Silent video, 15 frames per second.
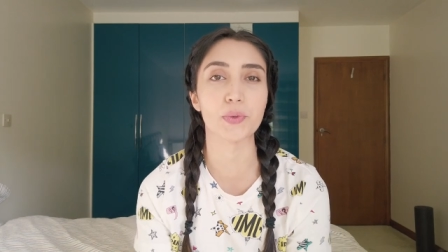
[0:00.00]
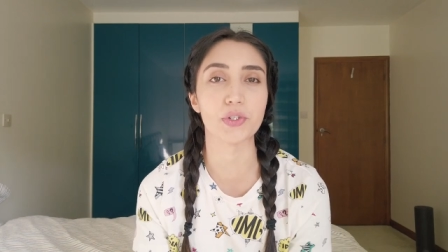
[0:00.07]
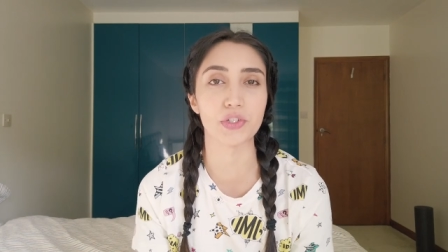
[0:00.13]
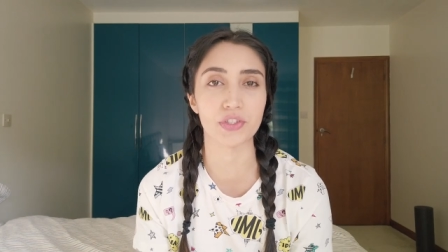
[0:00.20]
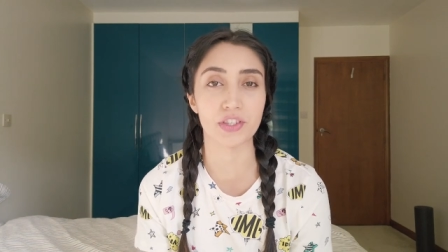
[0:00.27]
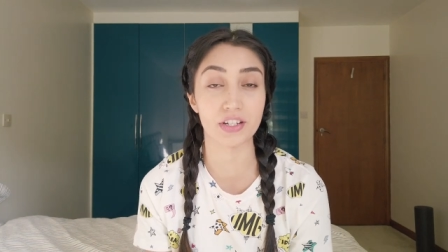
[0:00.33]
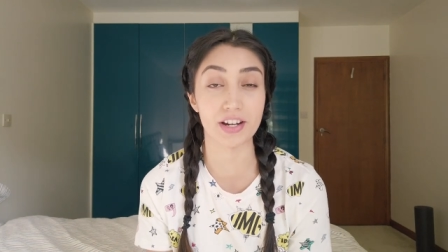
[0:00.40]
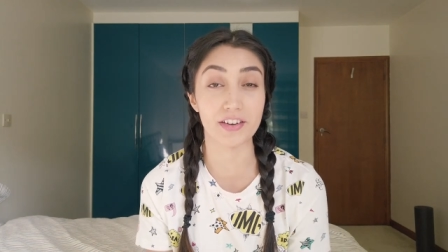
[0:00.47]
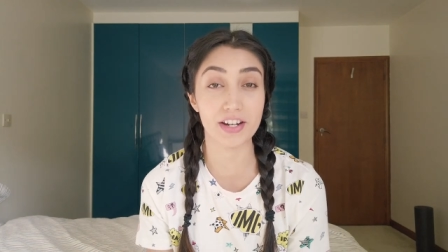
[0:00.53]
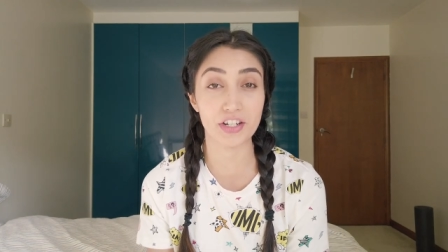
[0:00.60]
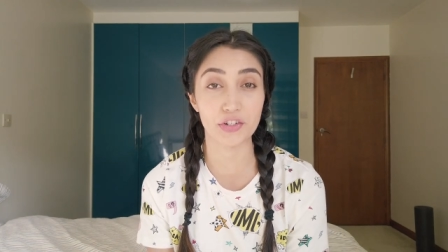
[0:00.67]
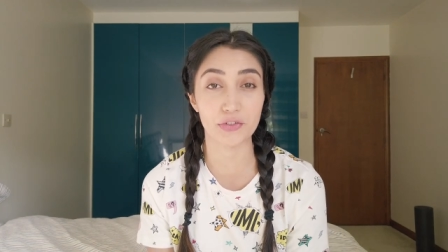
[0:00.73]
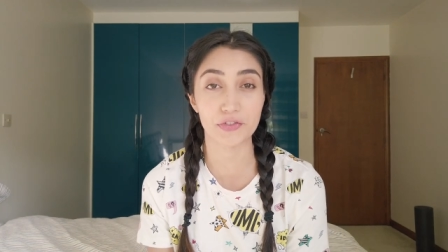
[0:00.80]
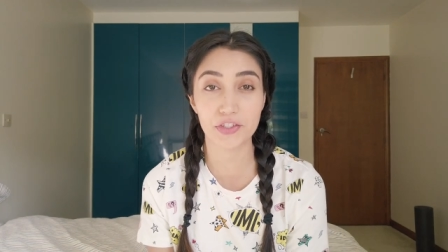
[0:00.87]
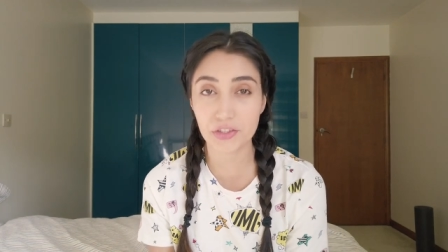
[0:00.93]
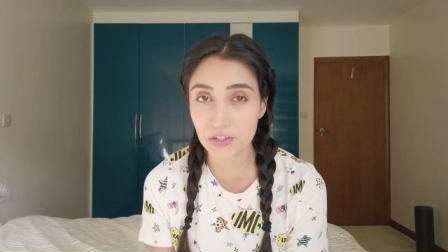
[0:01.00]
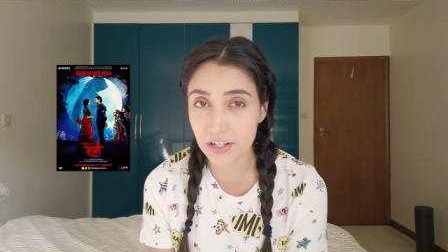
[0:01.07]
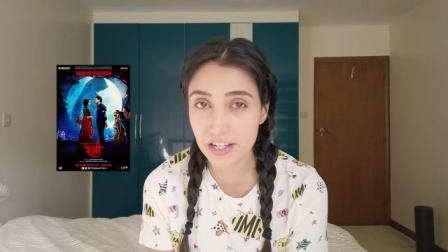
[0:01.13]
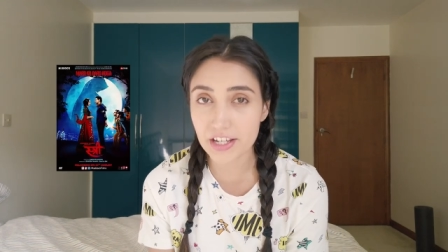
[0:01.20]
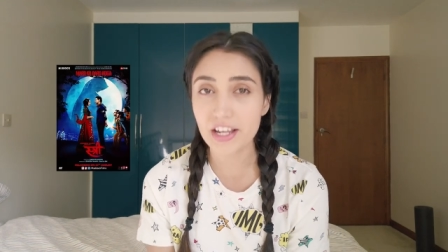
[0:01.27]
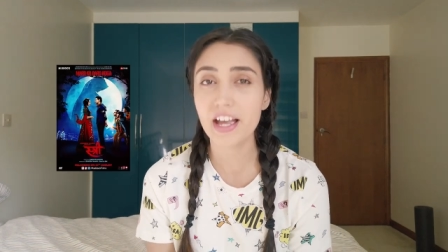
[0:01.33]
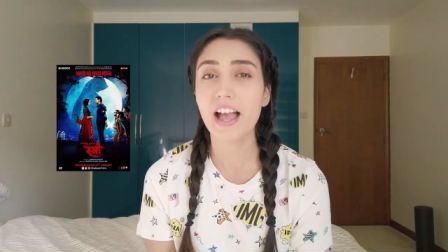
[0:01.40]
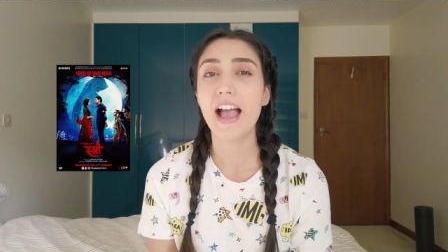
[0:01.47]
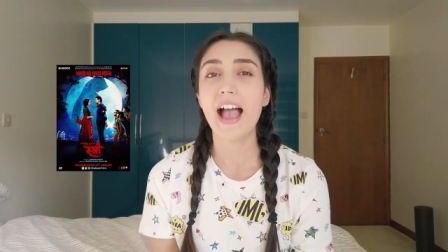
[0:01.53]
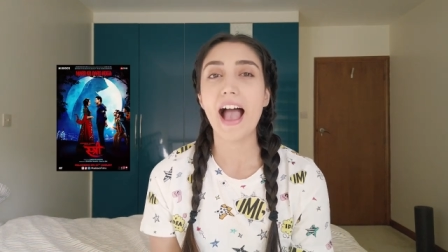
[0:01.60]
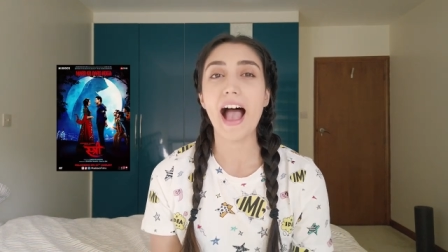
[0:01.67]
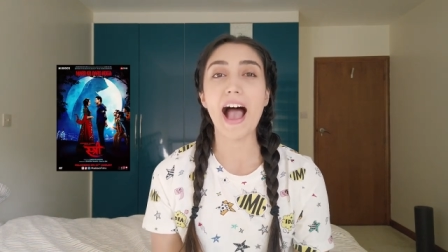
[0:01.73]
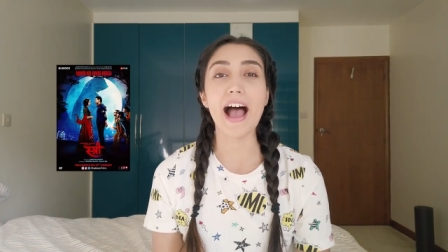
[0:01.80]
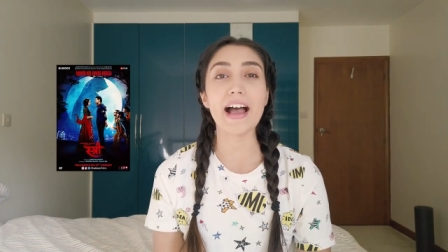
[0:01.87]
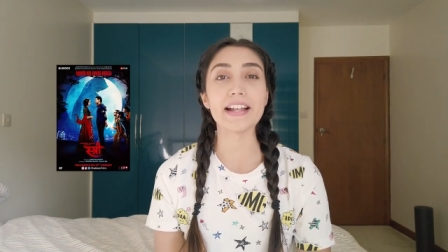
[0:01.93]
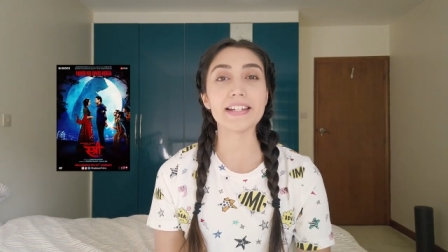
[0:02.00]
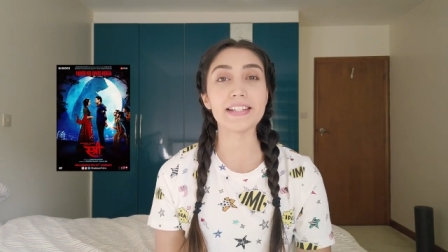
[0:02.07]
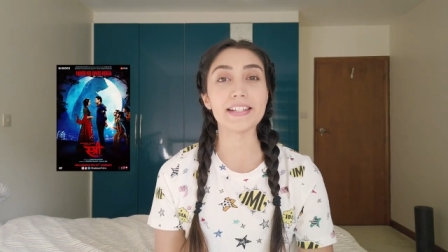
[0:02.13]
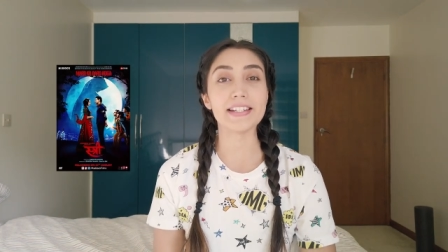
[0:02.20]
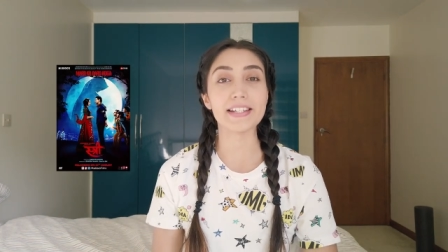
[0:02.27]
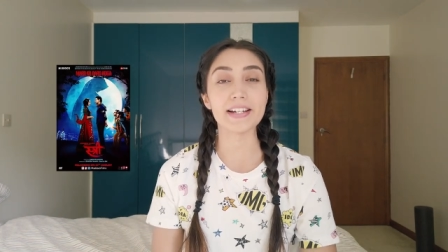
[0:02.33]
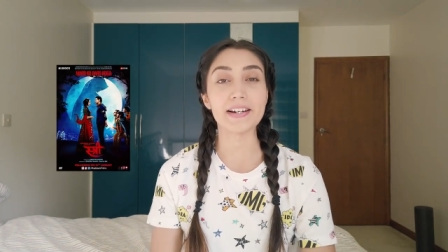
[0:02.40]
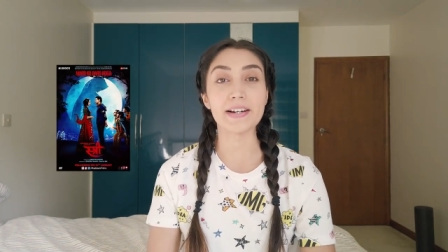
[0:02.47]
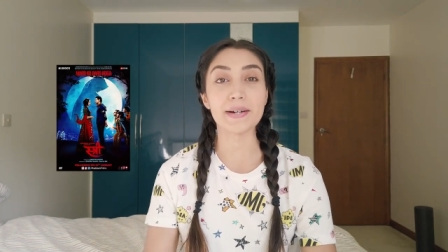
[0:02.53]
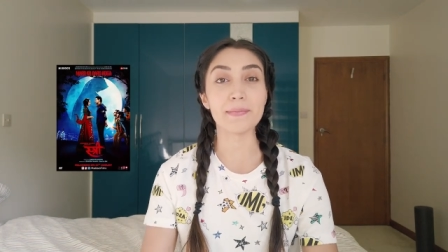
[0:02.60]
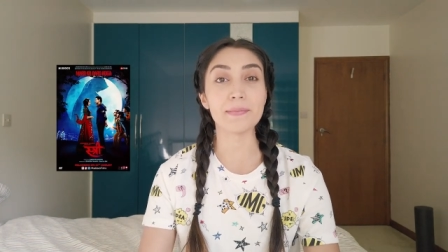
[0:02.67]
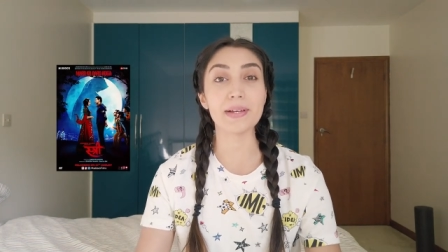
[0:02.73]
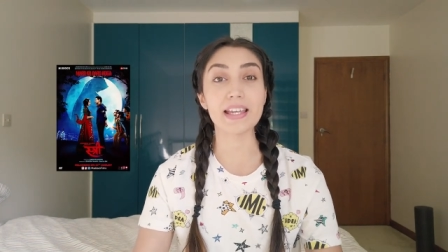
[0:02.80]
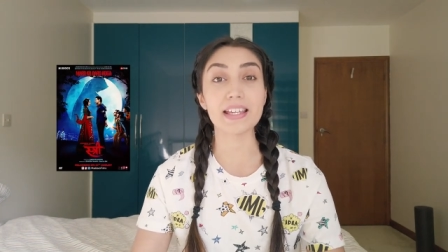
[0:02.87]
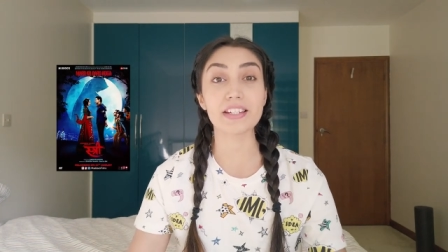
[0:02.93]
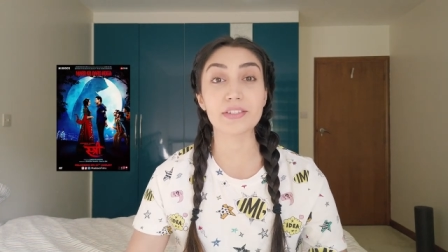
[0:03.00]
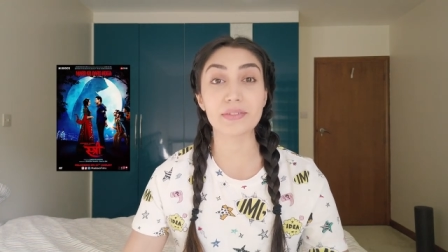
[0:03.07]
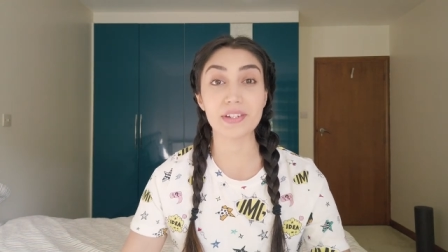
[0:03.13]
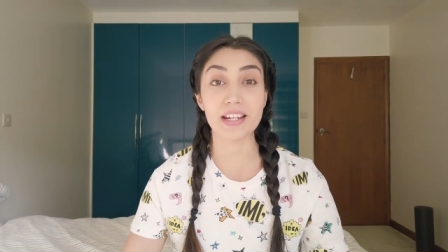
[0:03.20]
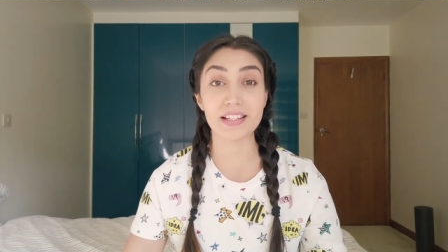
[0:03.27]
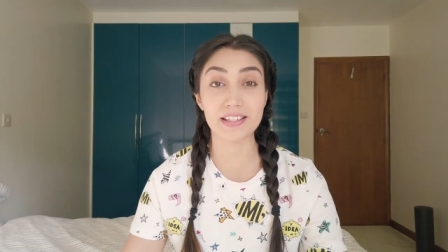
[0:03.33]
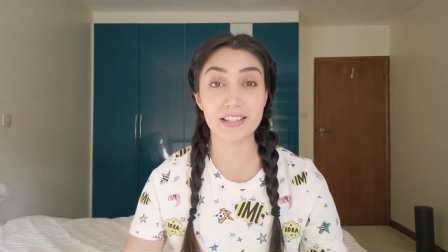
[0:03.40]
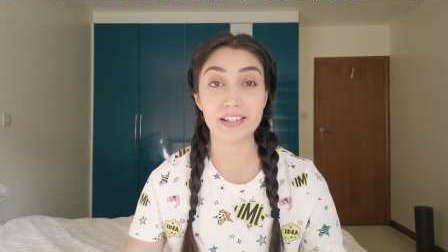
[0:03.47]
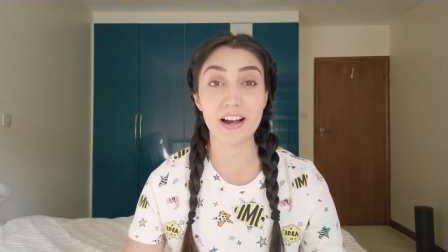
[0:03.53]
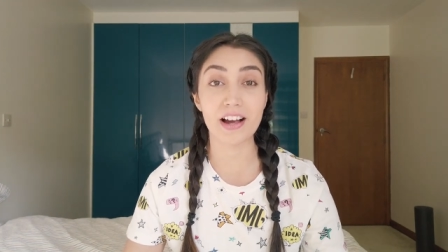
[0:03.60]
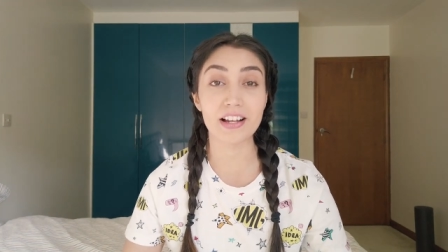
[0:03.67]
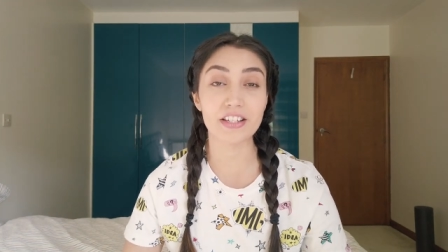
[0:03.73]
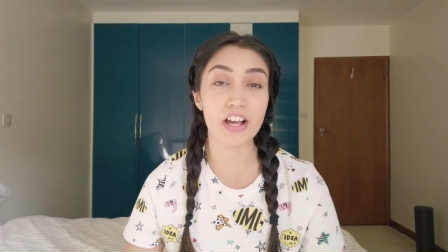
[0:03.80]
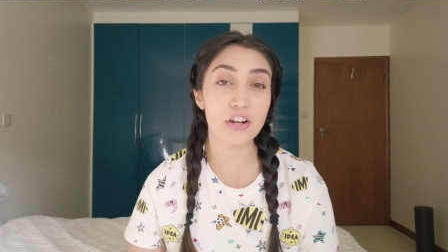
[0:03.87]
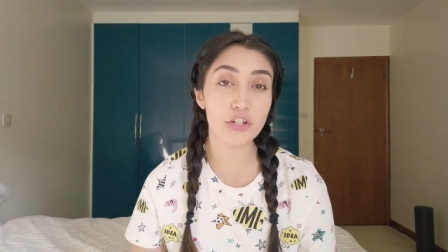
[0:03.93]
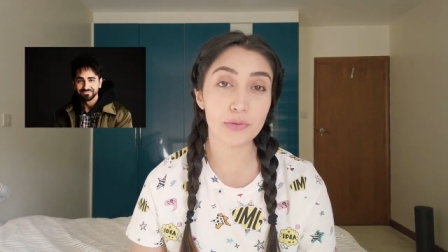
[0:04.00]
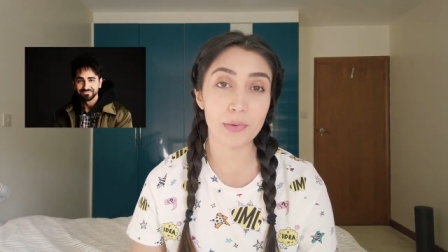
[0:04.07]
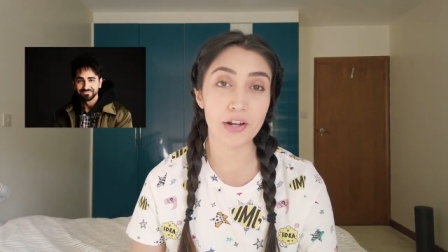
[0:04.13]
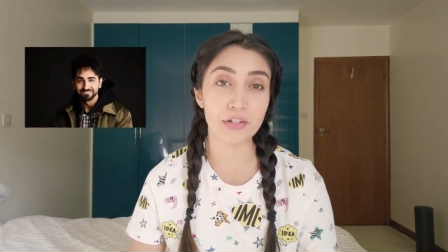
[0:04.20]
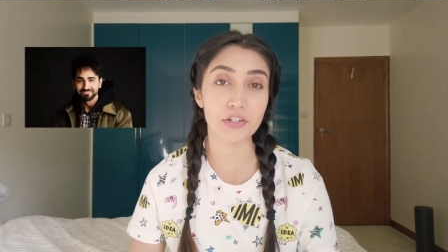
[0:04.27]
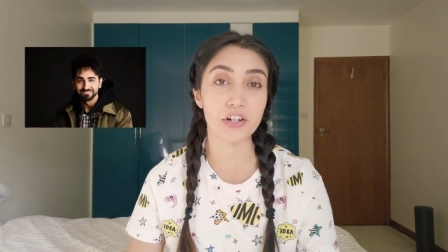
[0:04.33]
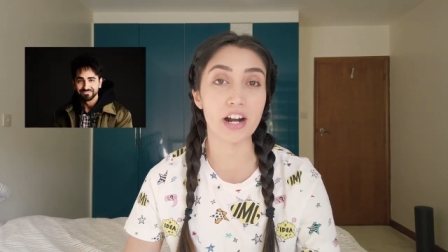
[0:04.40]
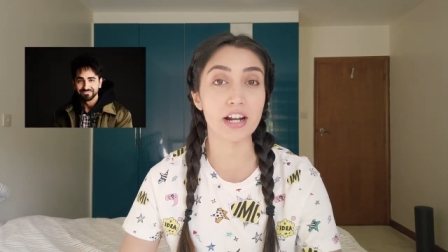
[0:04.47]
who was the director of Stree. And it stars Ayushmann